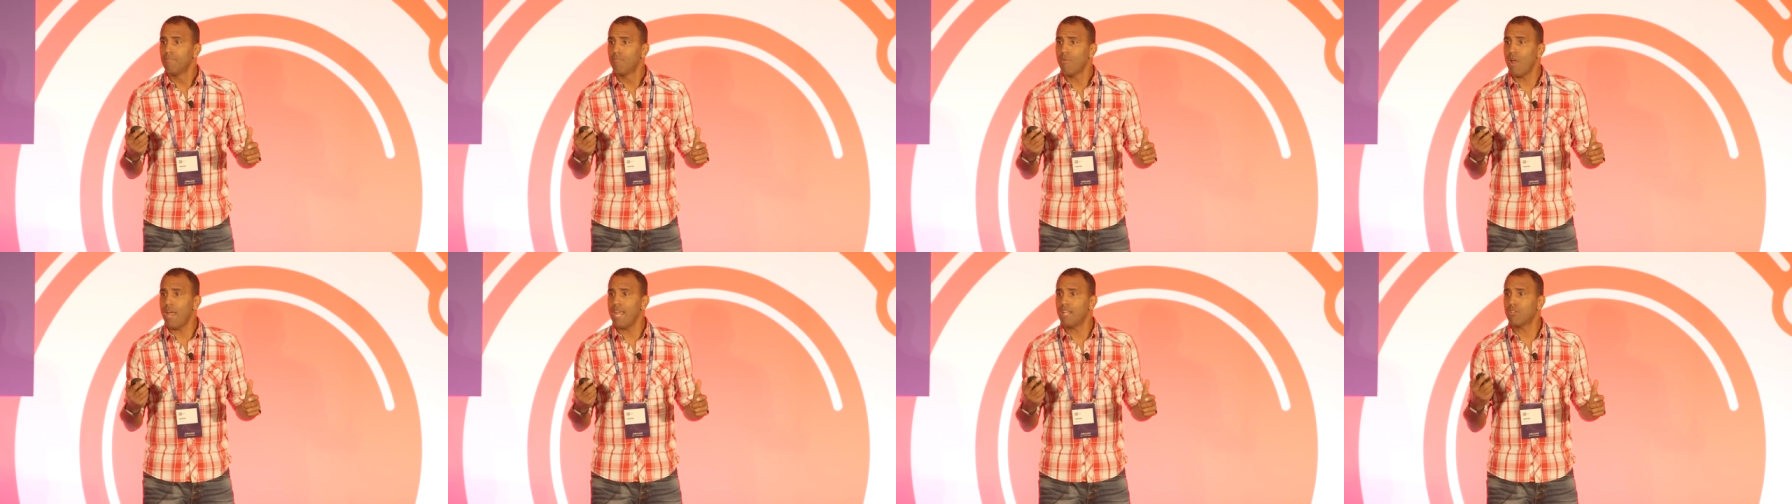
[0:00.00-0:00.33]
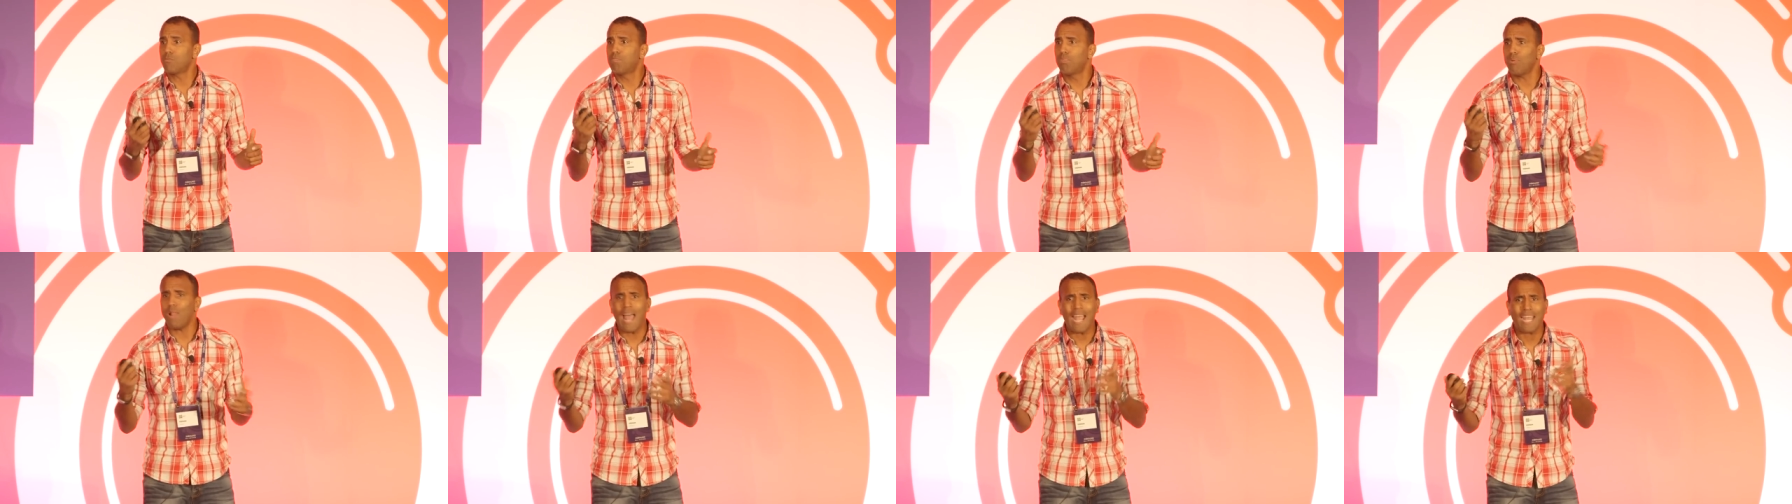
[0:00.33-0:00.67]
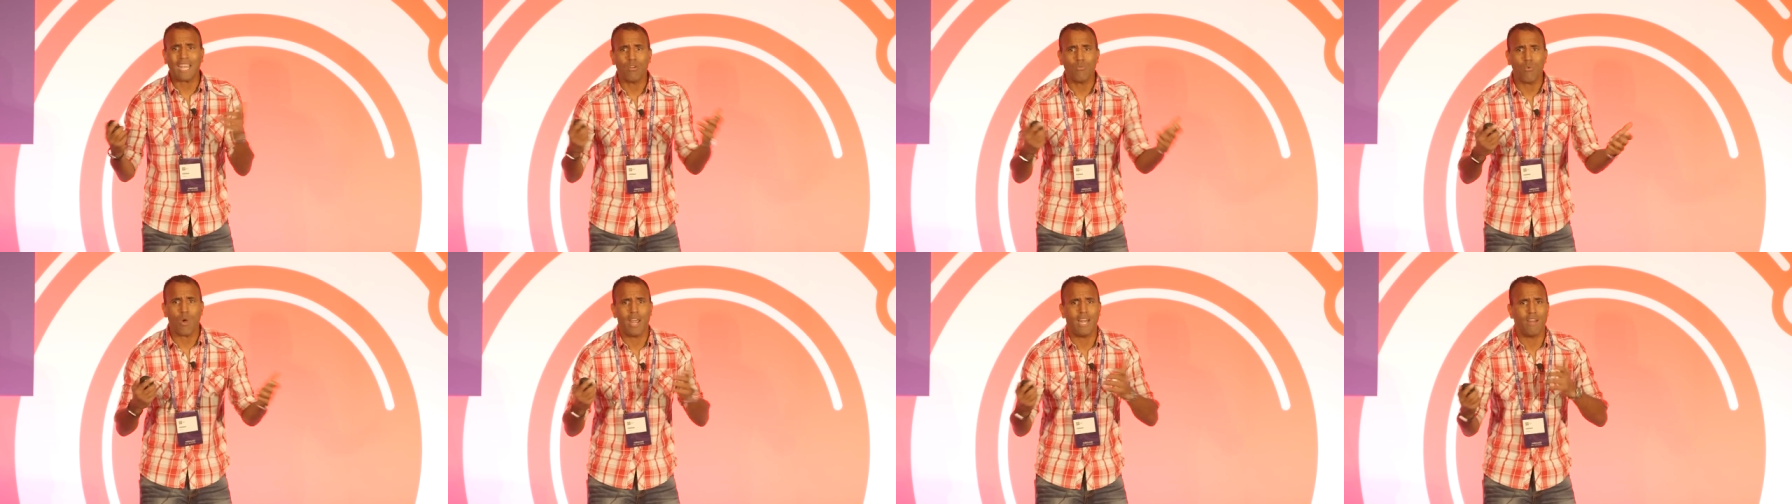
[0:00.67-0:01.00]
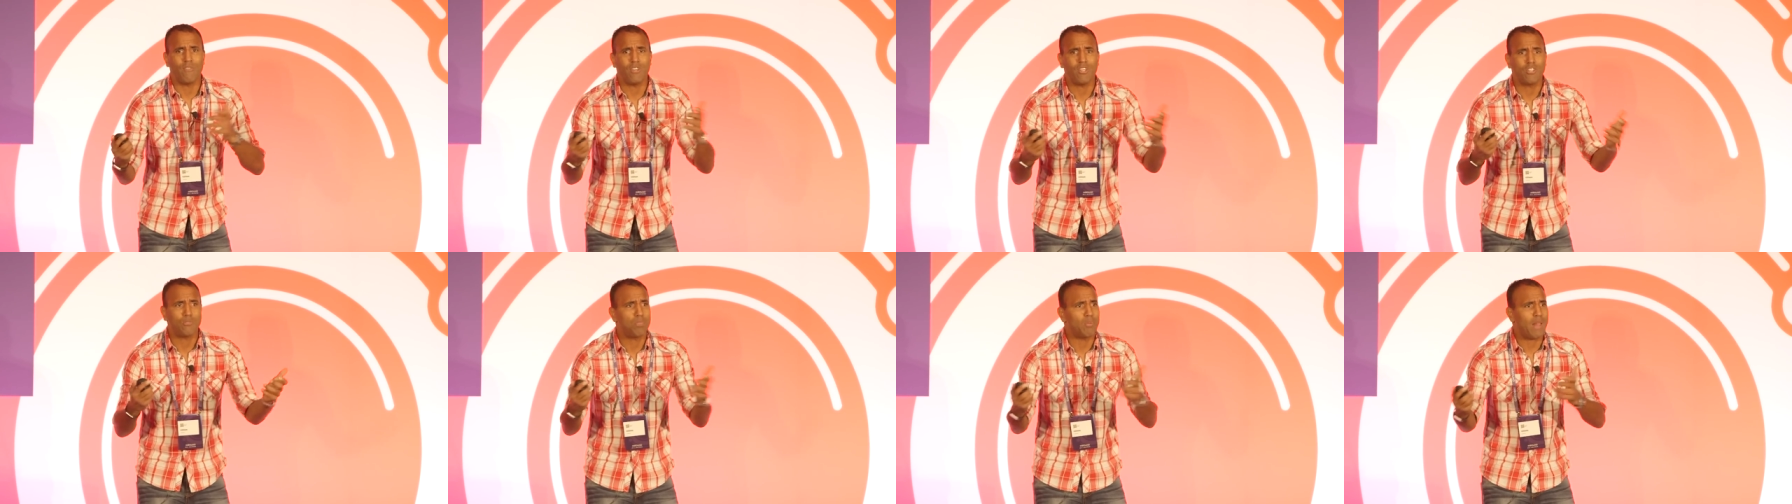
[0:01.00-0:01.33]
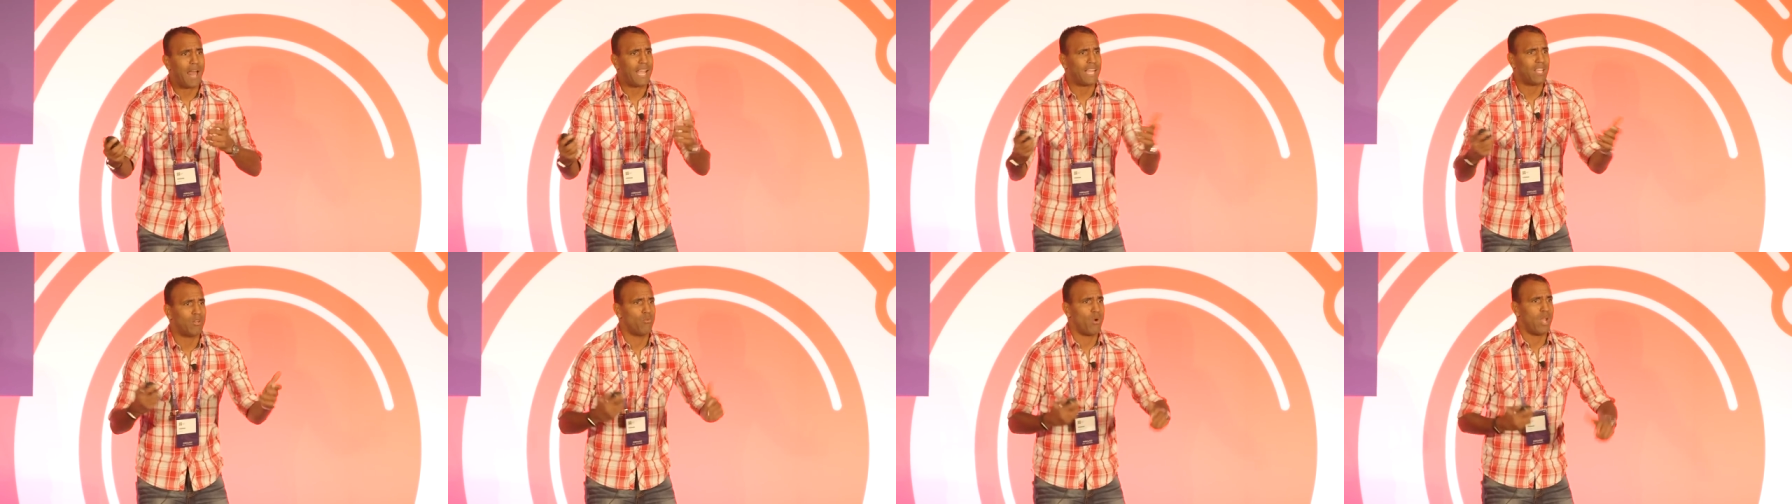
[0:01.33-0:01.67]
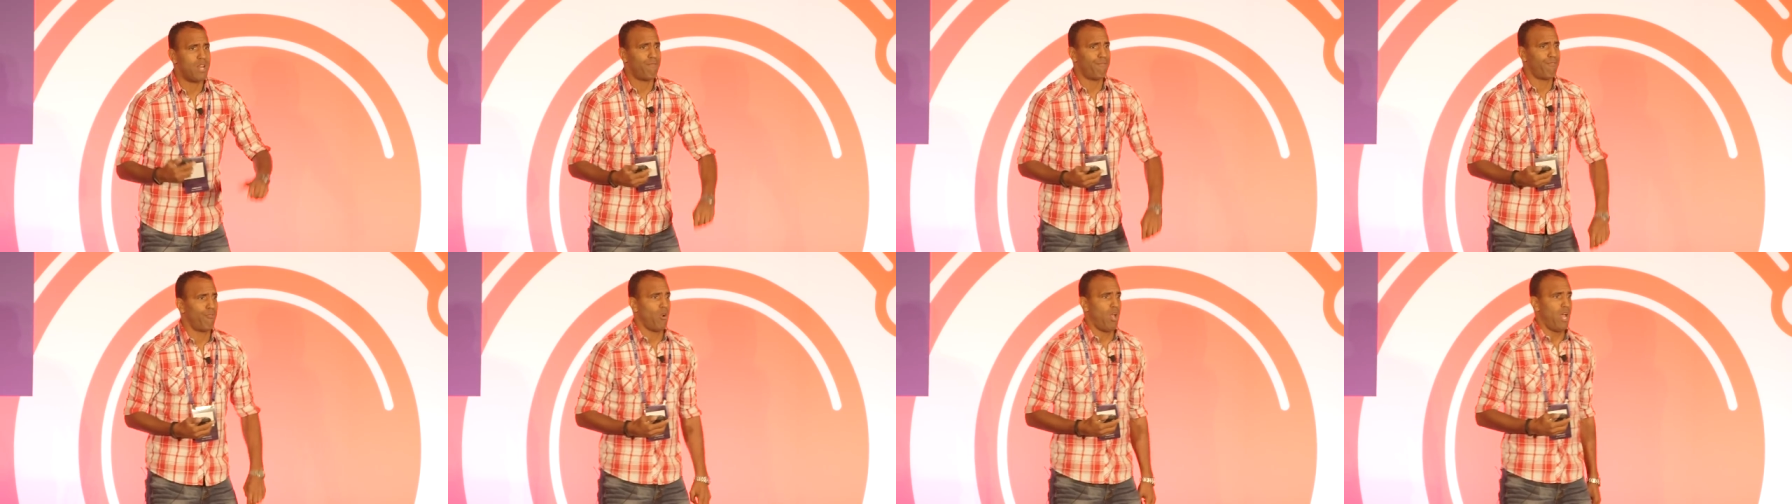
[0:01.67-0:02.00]
Right? It's black and white. Everything's black and
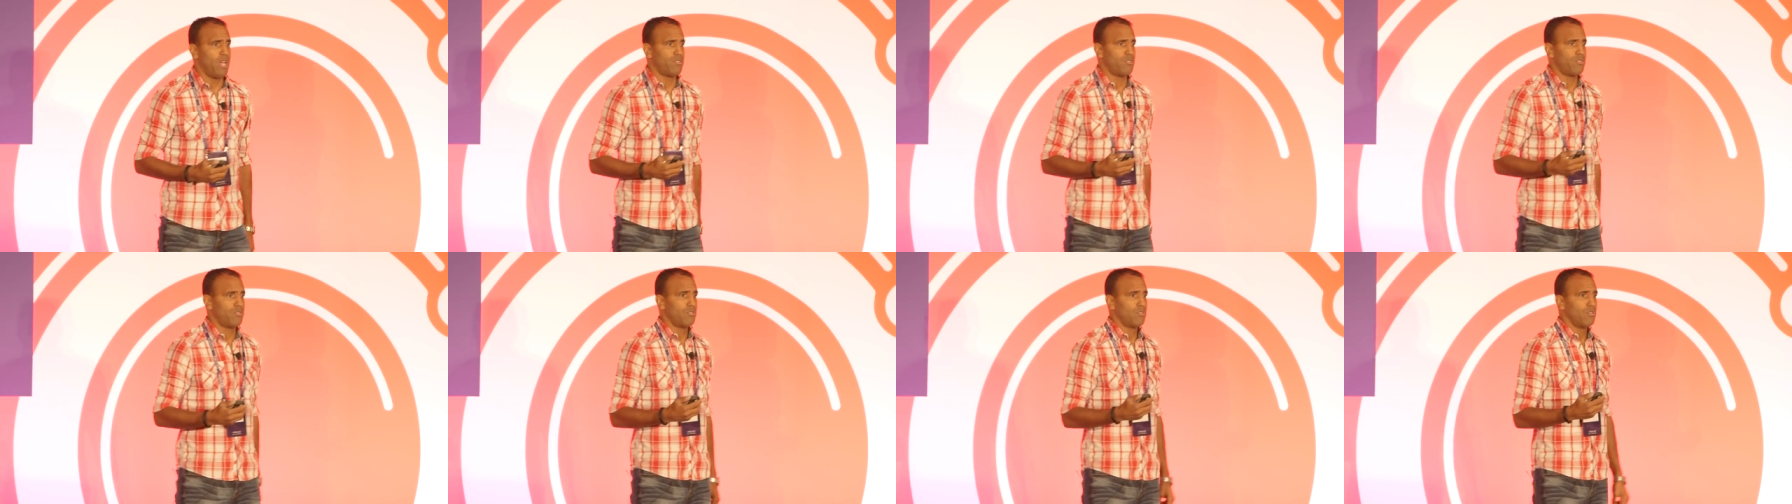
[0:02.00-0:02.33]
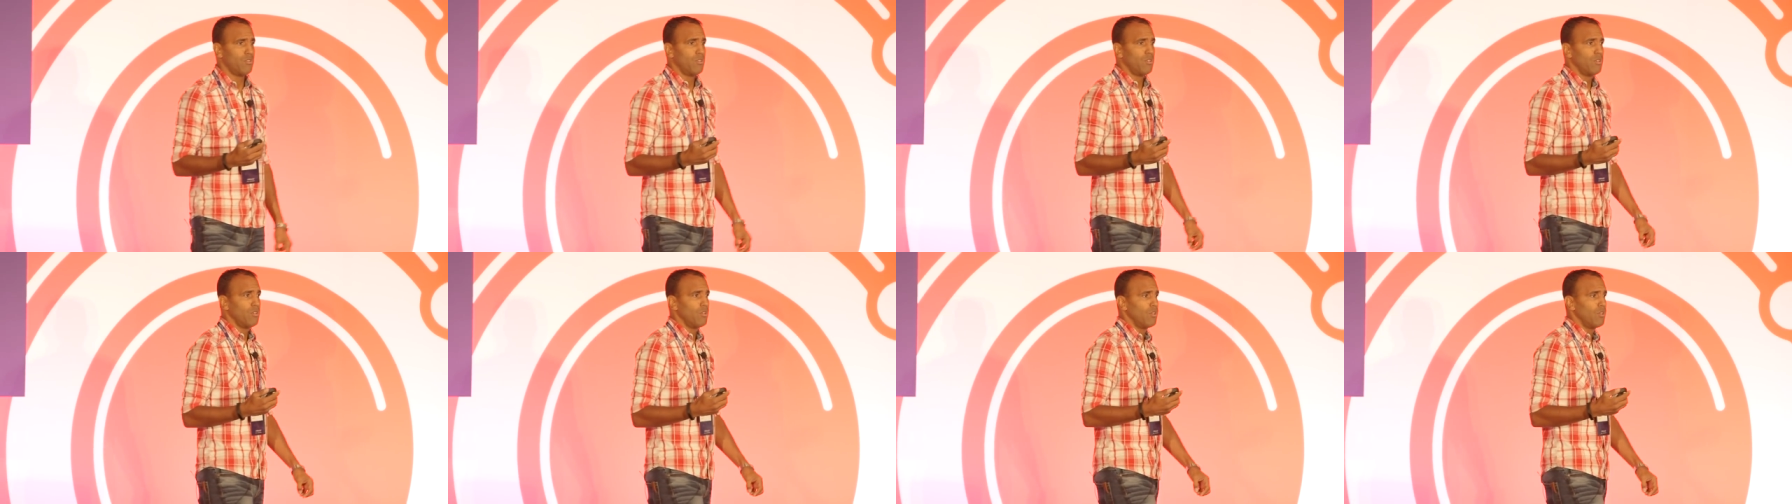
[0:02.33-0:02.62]
white for us.